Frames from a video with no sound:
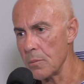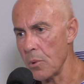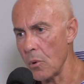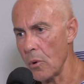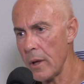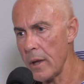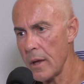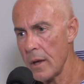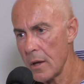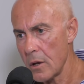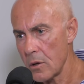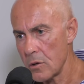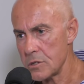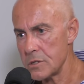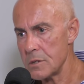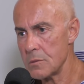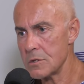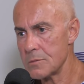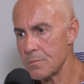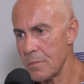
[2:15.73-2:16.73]
boy,"
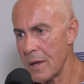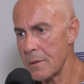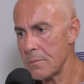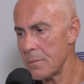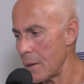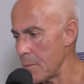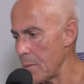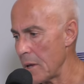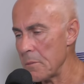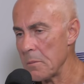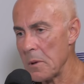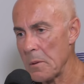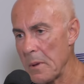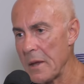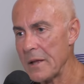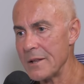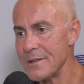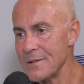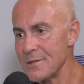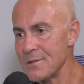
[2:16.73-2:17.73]
because it was bang, bang, bang, bang,
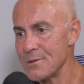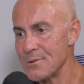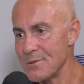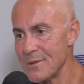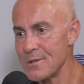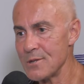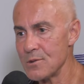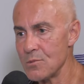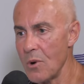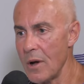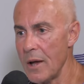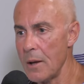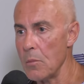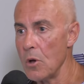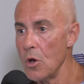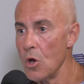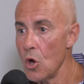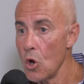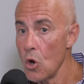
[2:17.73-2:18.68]
bang. This is this is what I am.